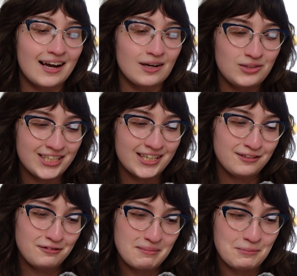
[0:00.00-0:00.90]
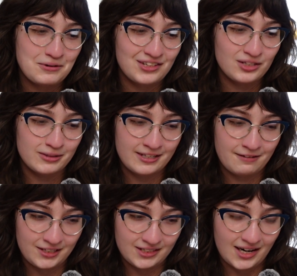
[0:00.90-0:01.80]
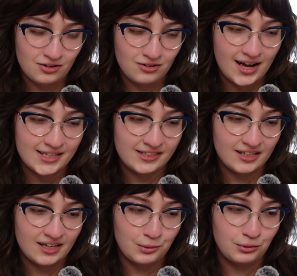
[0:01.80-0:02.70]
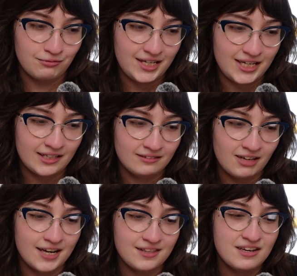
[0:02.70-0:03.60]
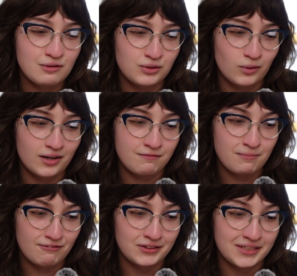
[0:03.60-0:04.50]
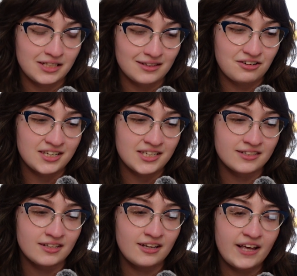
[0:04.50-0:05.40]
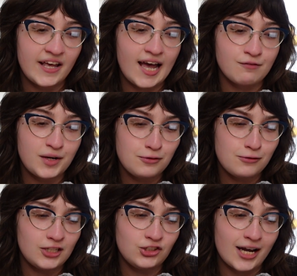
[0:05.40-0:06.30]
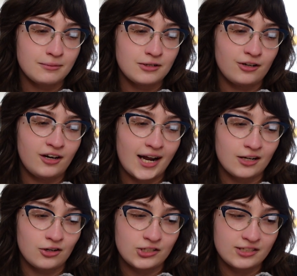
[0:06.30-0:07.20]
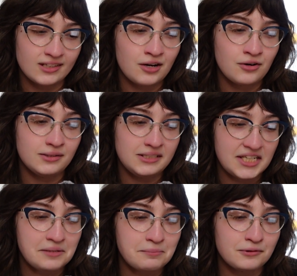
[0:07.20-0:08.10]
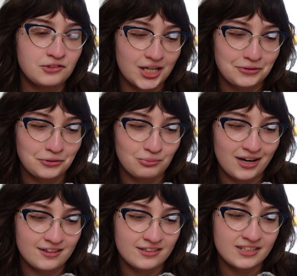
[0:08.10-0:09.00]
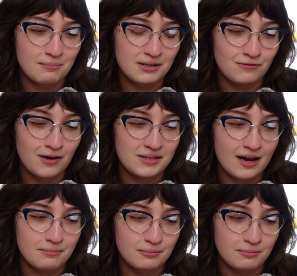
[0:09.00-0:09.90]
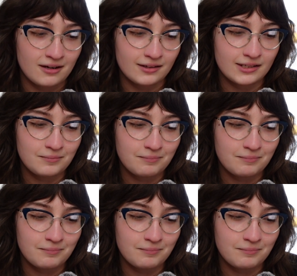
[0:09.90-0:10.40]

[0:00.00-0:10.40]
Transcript: I wish I could remember the specific title Isaac and I were reading. I think it was one of Beverly Cleary's. Halfway through the chapter, I heard slow, deep, gentle breaths coming from the upper bunk.